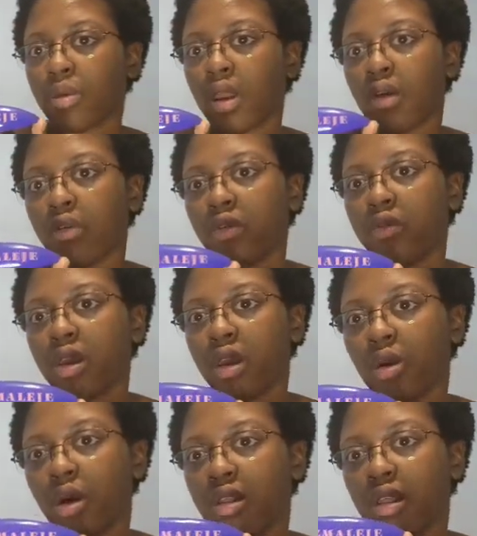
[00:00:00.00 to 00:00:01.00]
but I have a
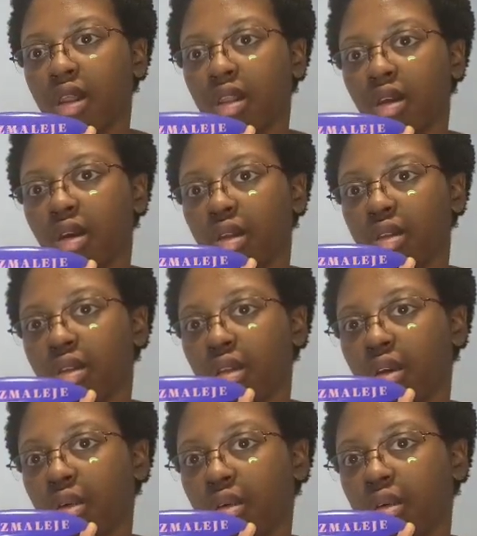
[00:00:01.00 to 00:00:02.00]
video on this
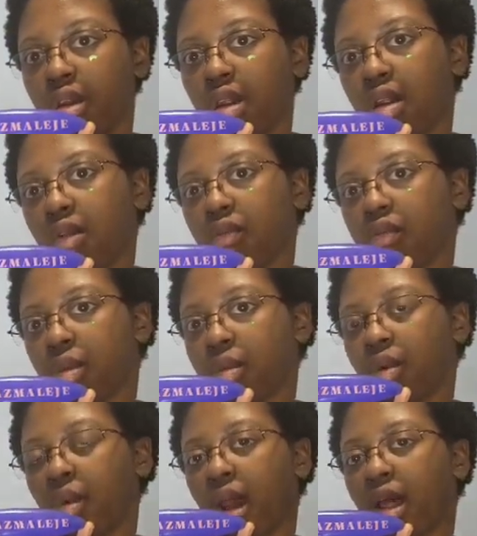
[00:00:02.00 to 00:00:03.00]
also from
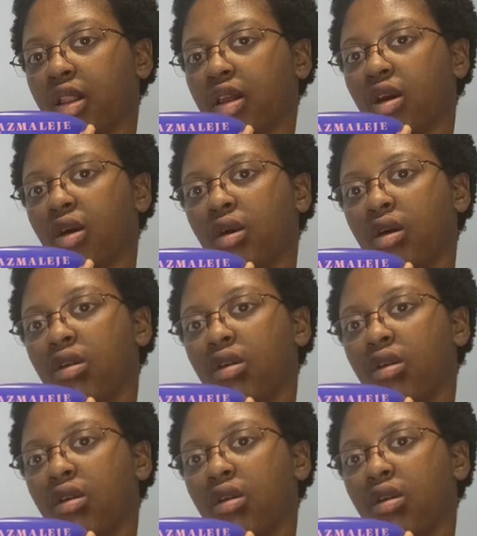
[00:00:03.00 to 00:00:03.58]
a while ago.